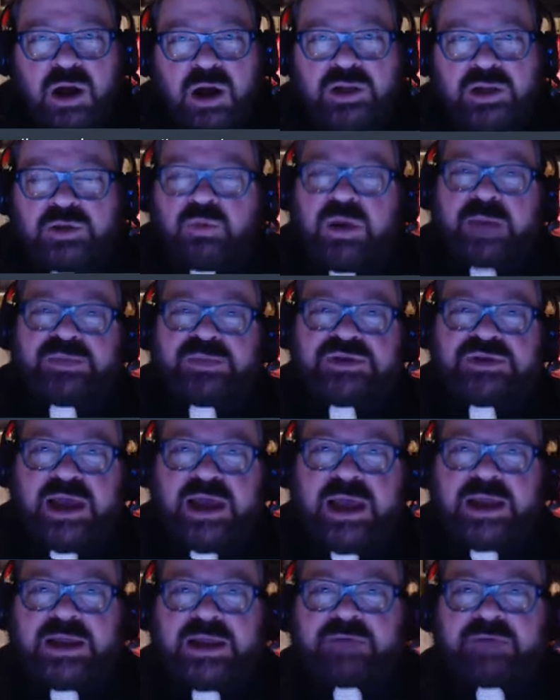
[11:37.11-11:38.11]
on the
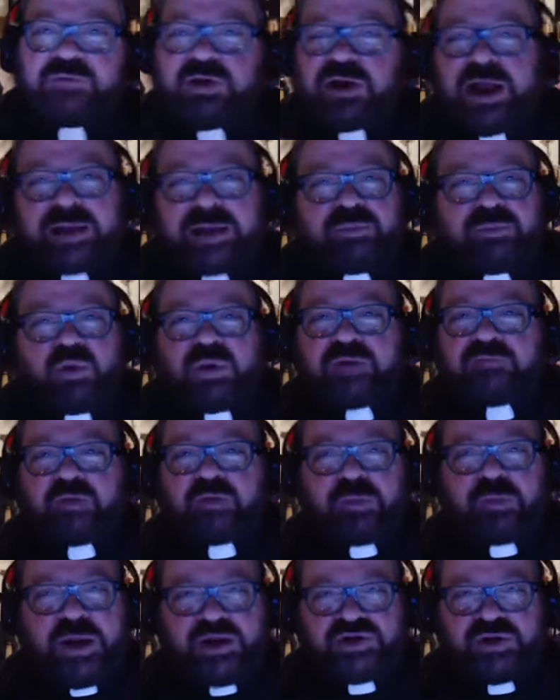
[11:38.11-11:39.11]
website if you'd like more
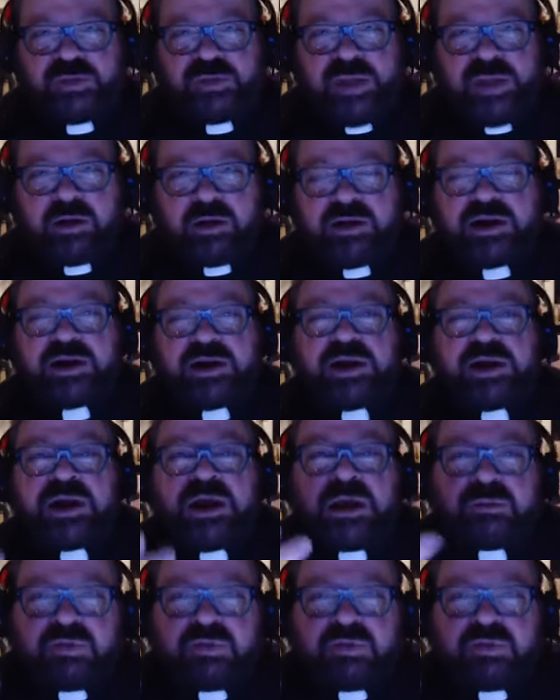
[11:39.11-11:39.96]
information about it